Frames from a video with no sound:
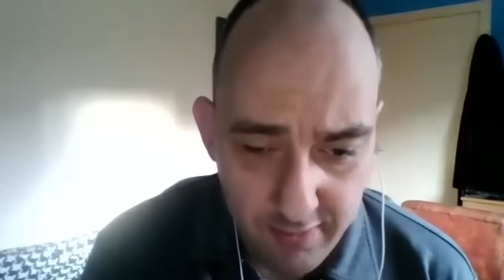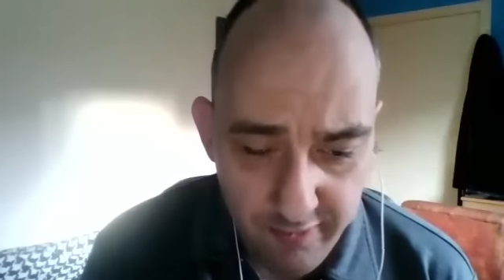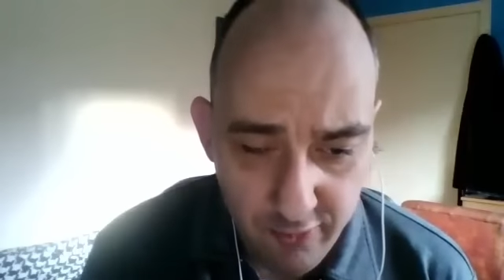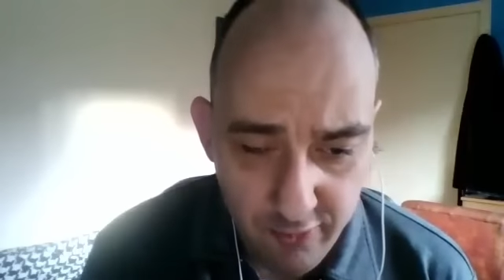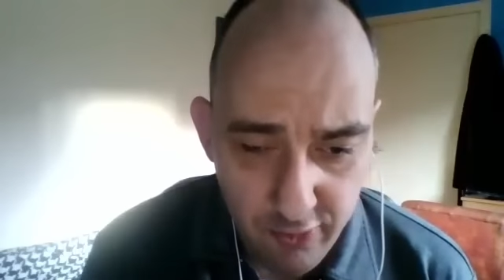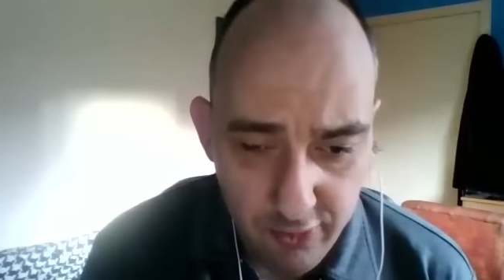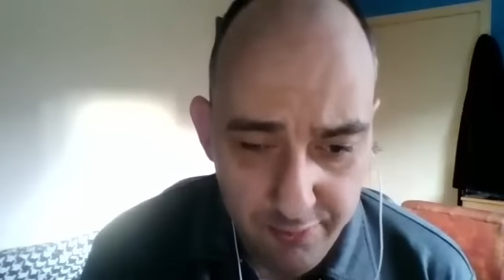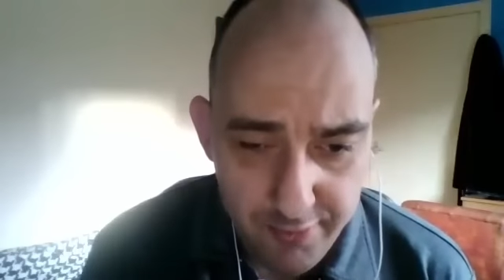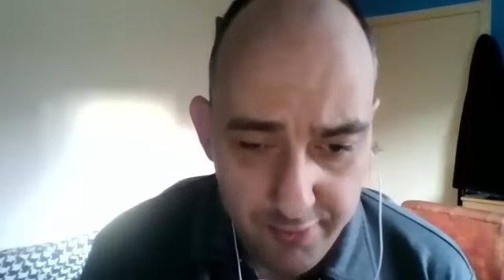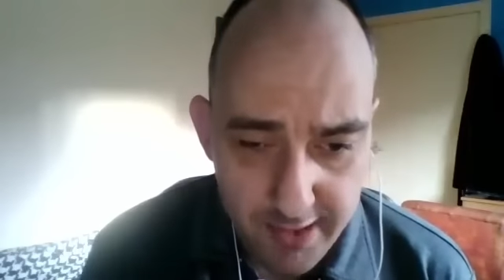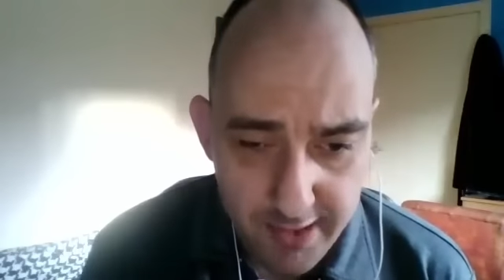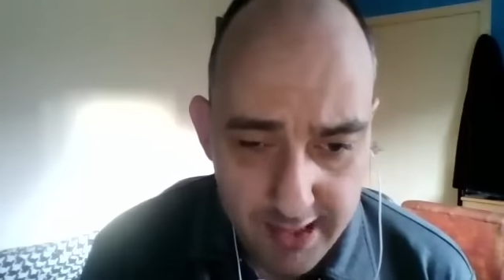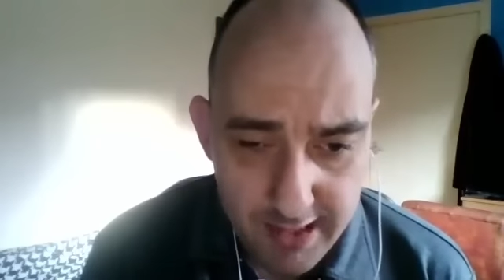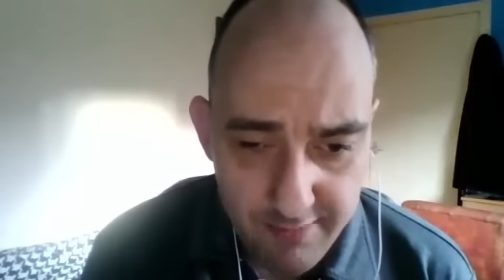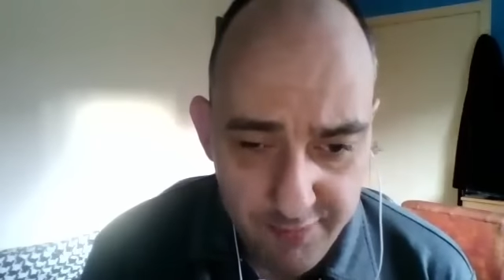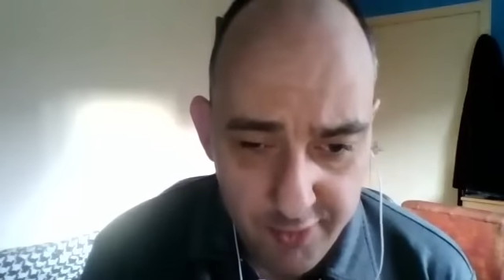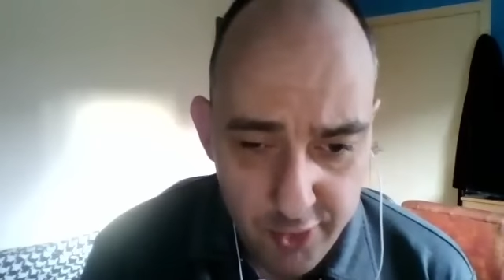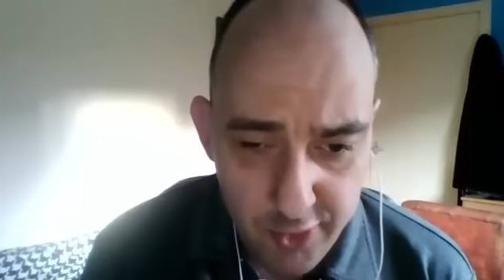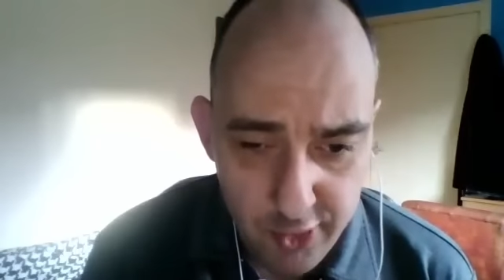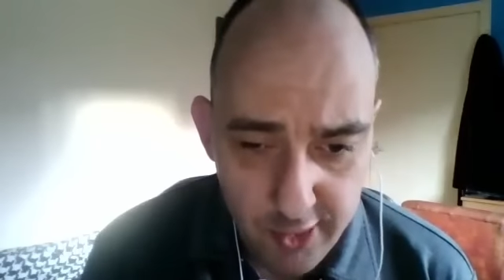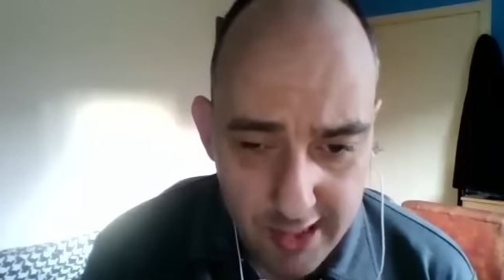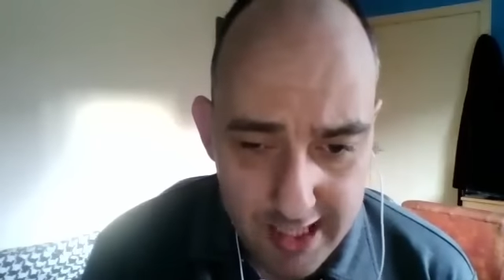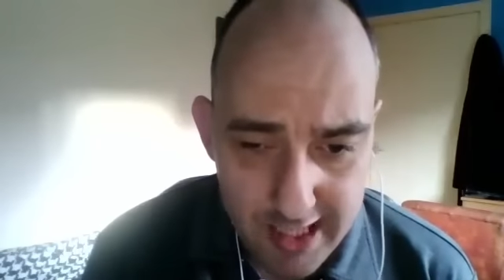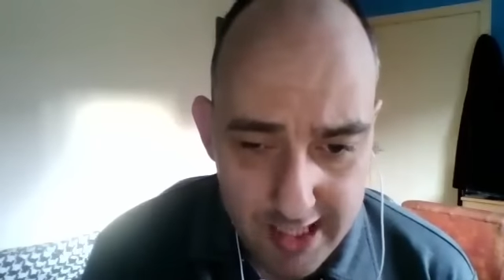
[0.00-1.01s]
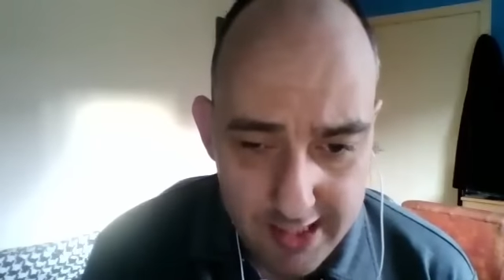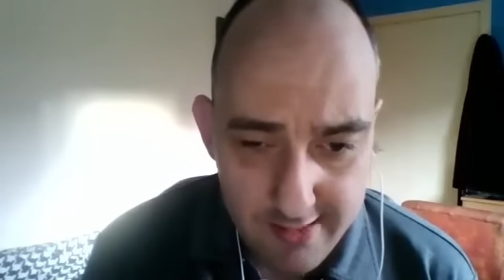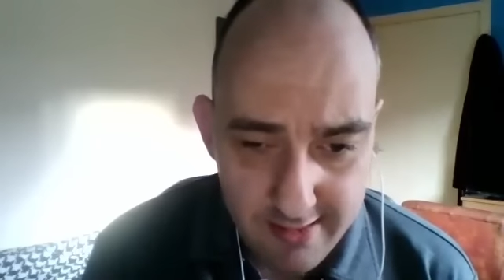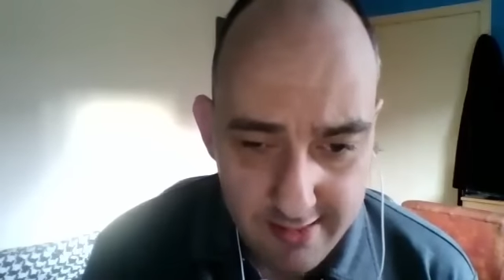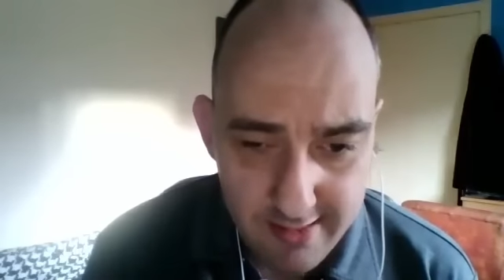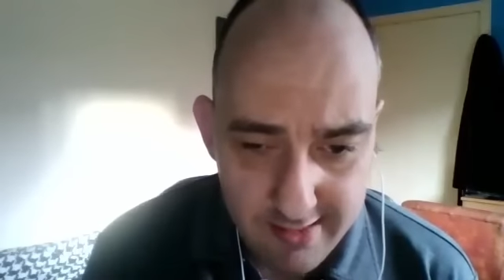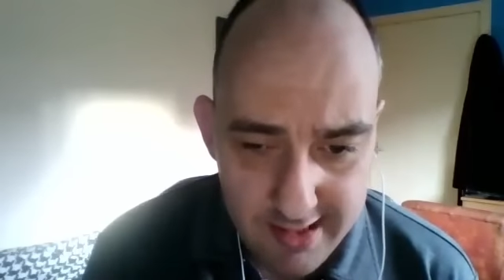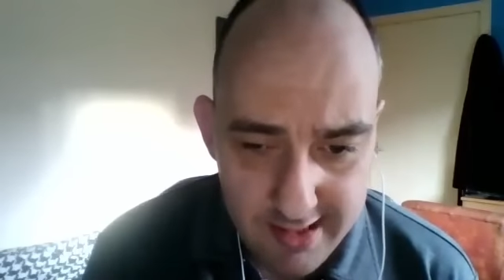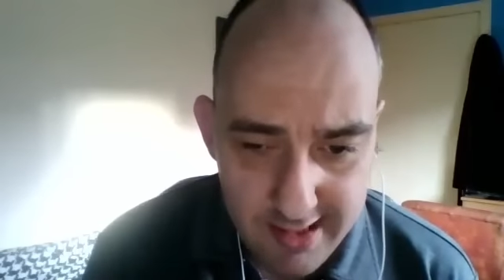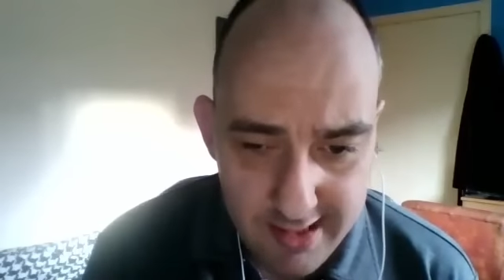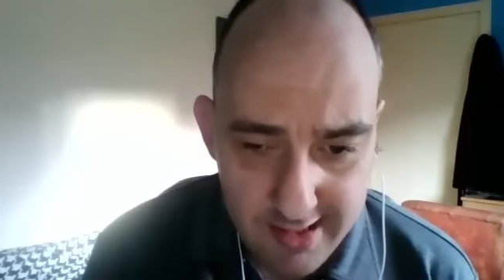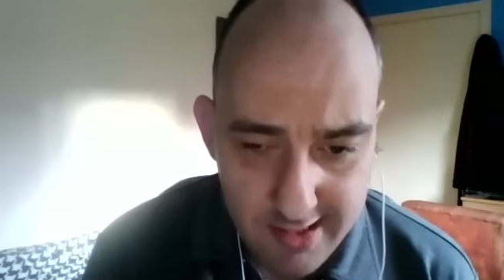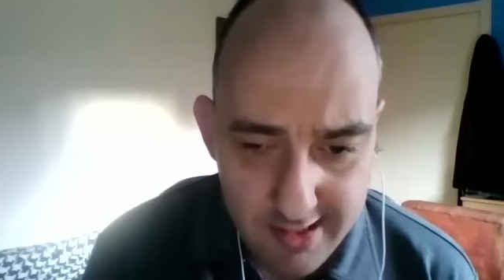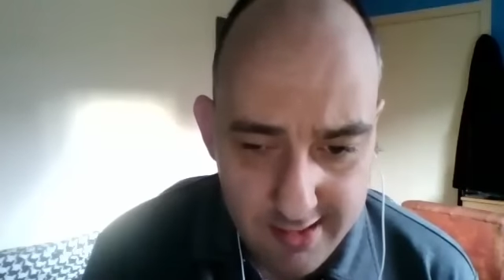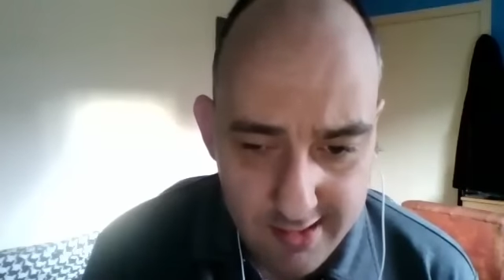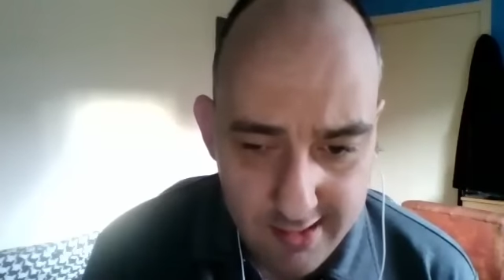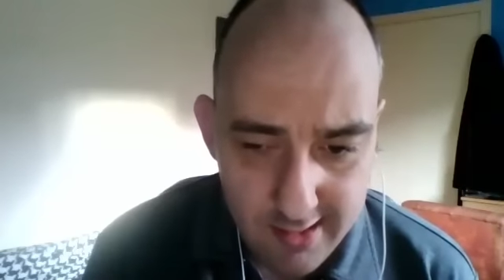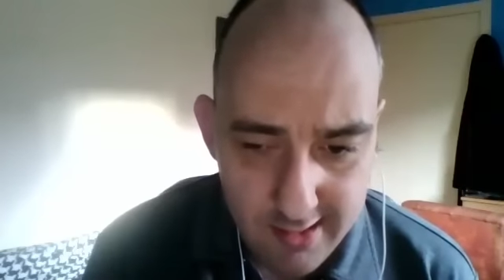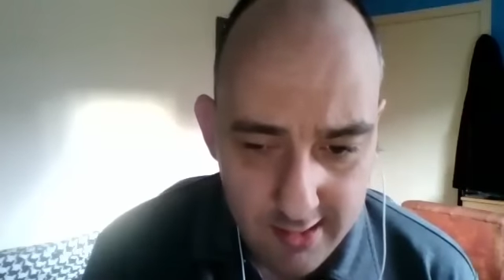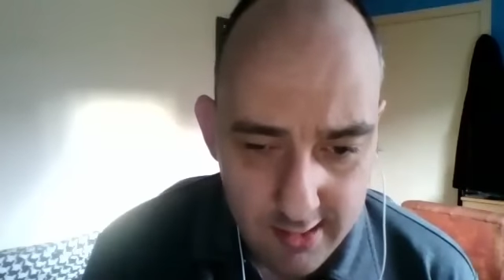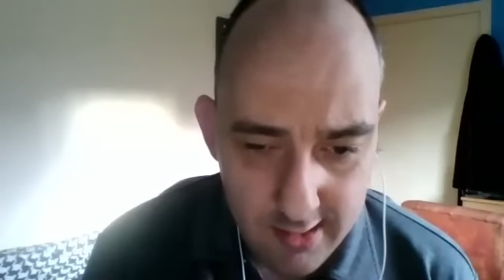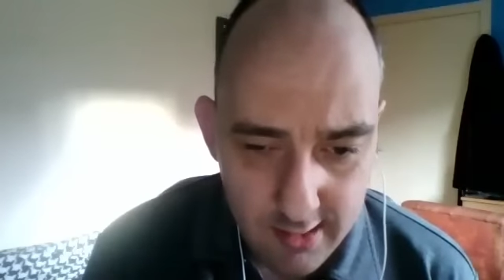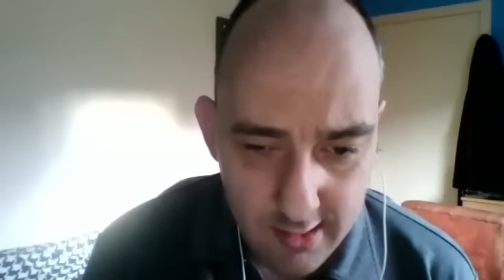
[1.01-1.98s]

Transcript: 4 p.m. for you guys in the States.